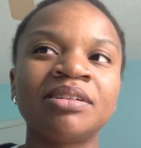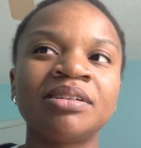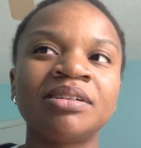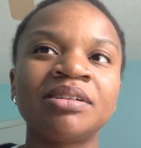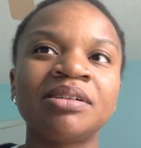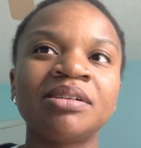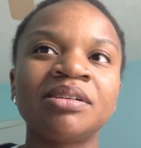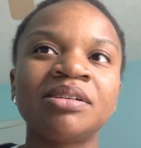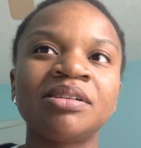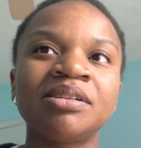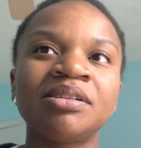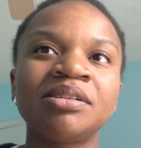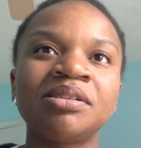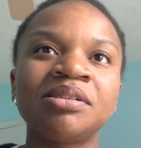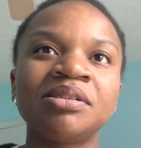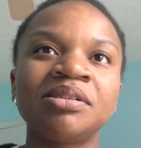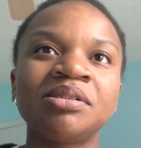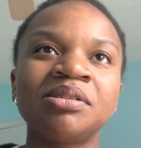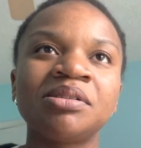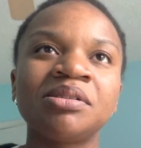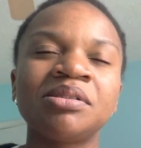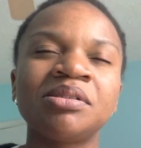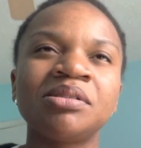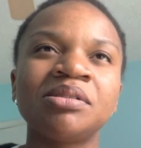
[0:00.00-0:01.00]

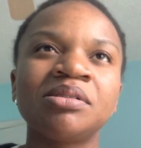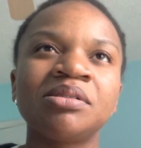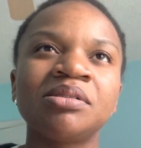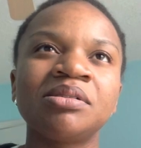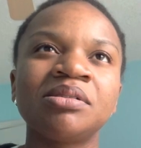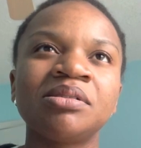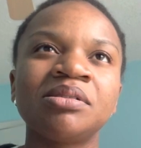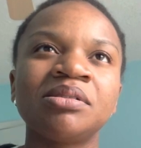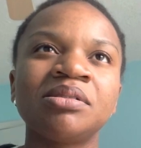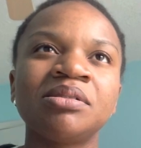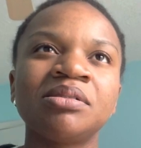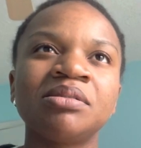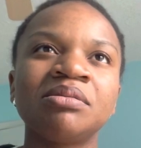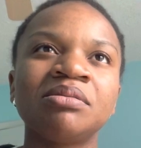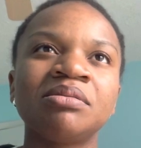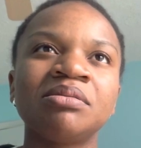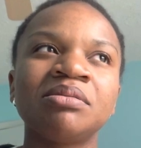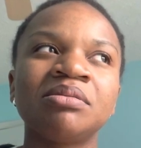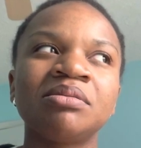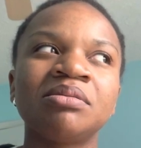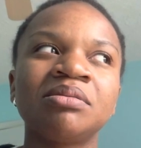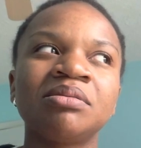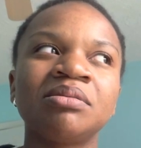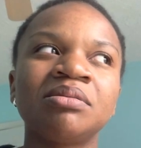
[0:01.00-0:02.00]

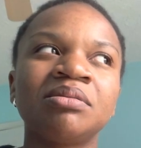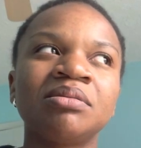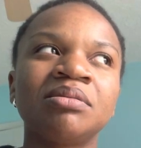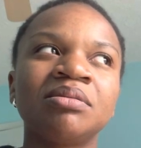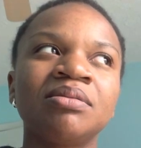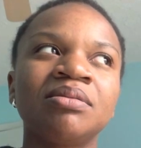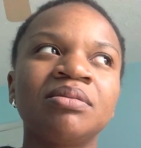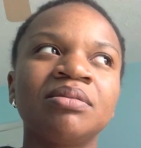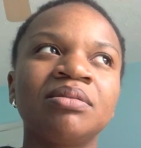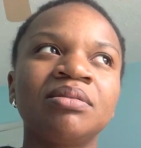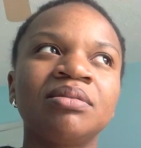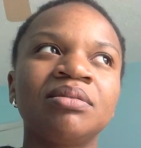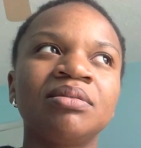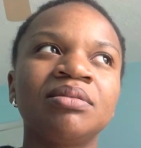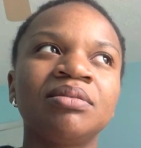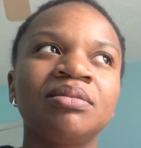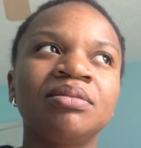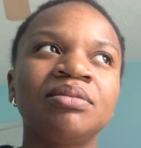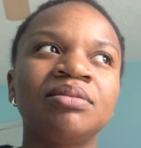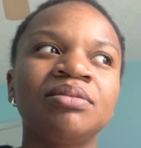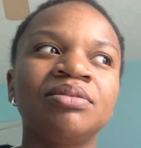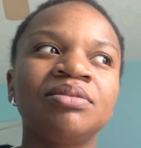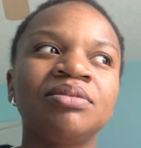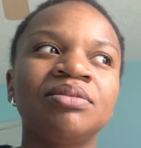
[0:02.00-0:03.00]

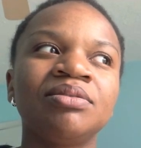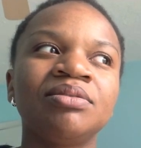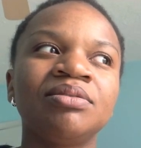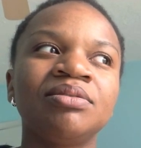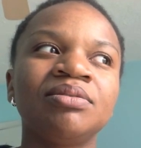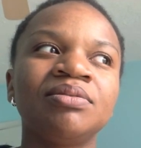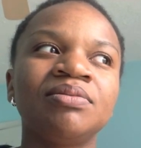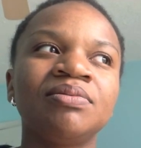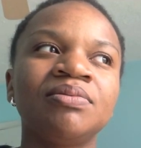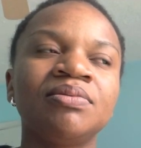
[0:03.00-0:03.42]
(silence)